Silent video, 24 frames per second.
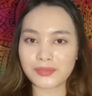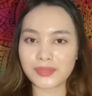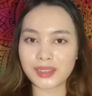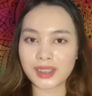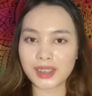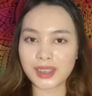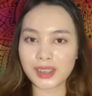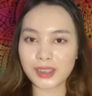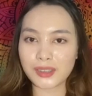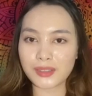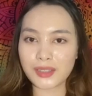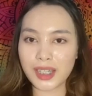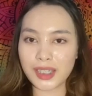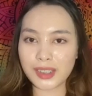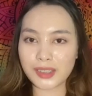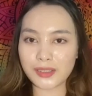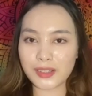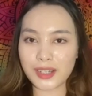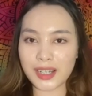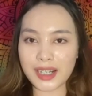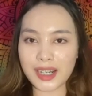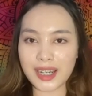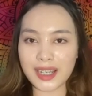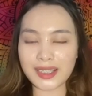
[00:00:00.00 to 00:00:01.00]
Sungai
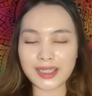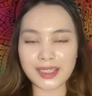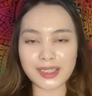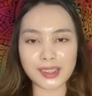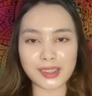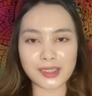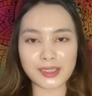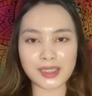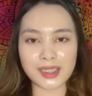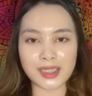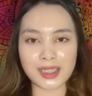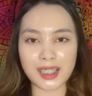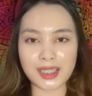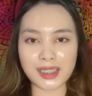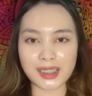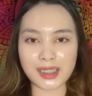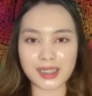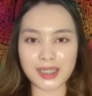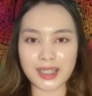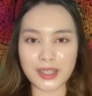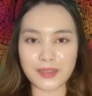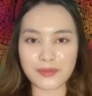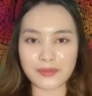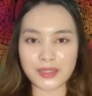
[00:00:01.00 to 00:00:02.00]
Tuaran is not just a
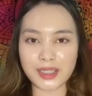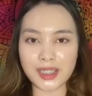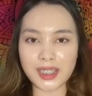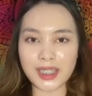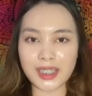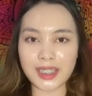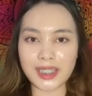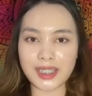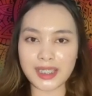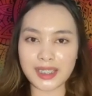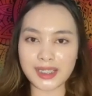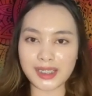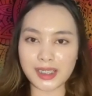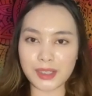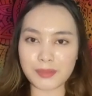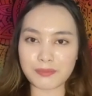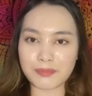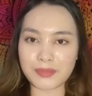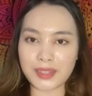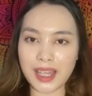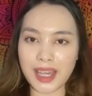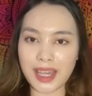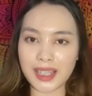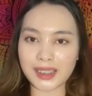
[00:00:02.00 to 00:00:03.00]
river, it is a
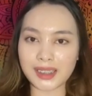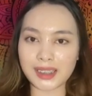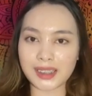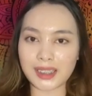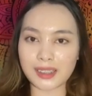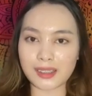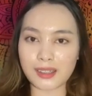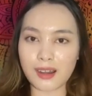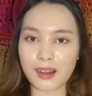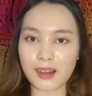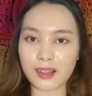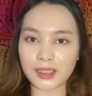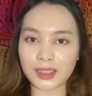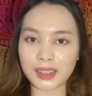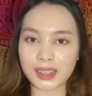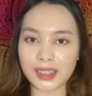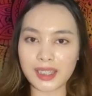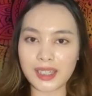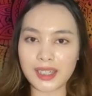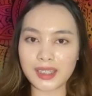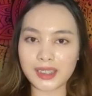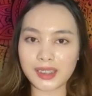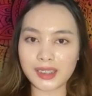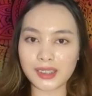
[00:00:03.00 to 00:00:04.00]
place that holds
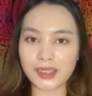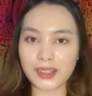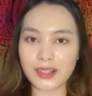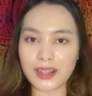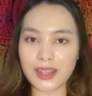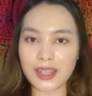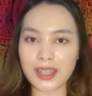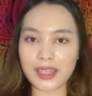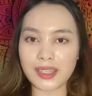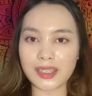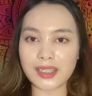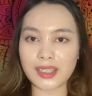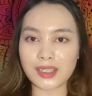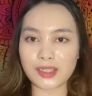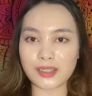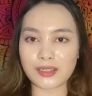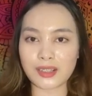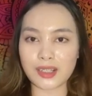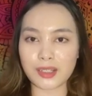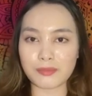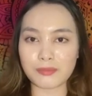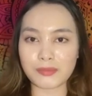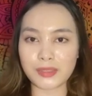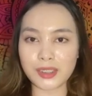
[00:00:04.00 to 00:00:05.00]
history,
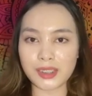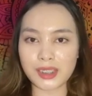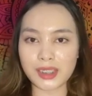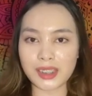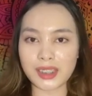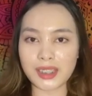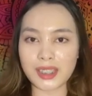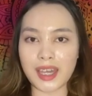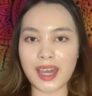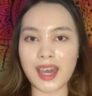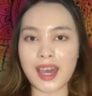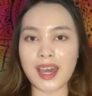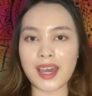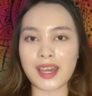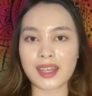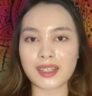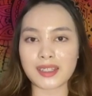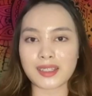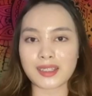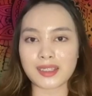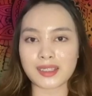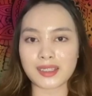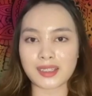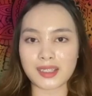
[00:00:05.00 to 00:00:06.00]
natural beauty,
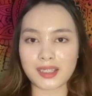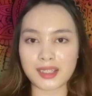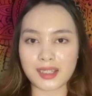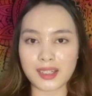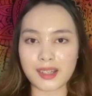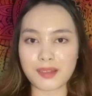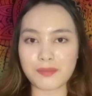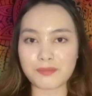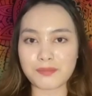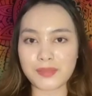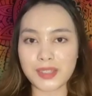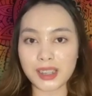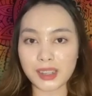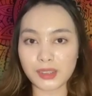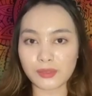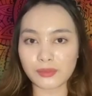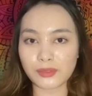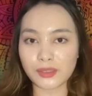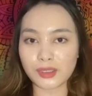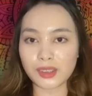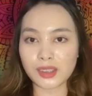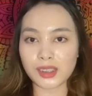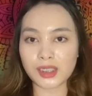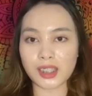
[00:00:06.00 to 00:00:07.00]
and a
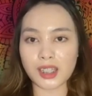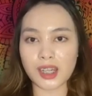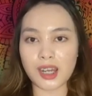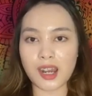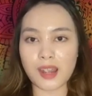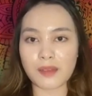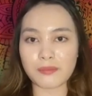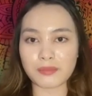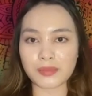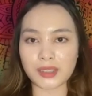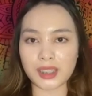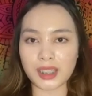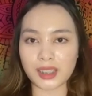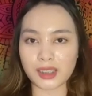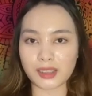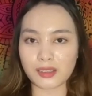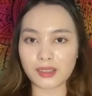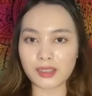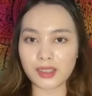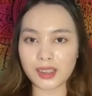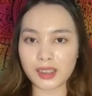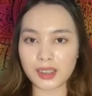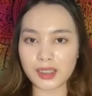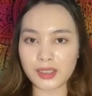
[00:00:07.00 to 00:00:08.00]
peaceful charm that
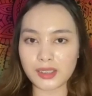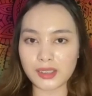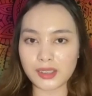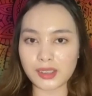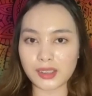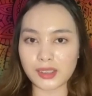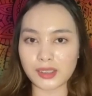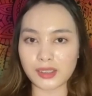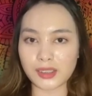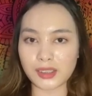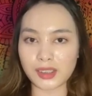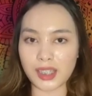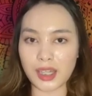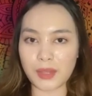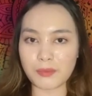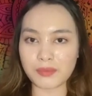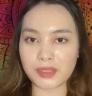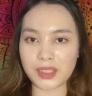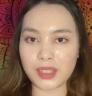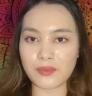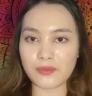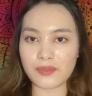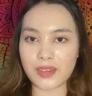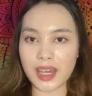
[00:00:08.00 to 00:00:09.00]
continues to
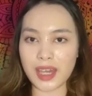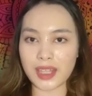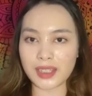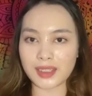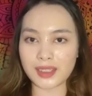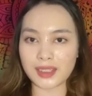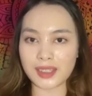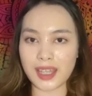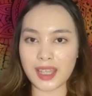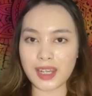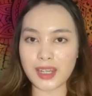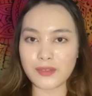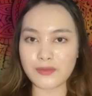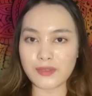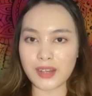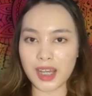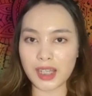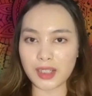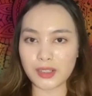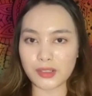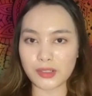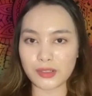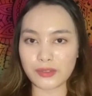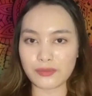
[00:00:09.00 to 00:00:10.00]
captivate
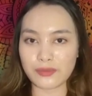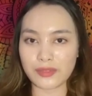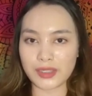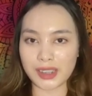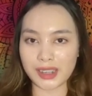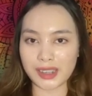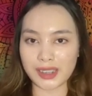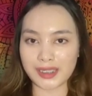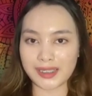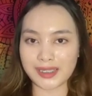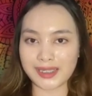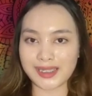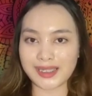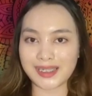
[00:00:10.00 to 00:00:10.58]
anyone who visits.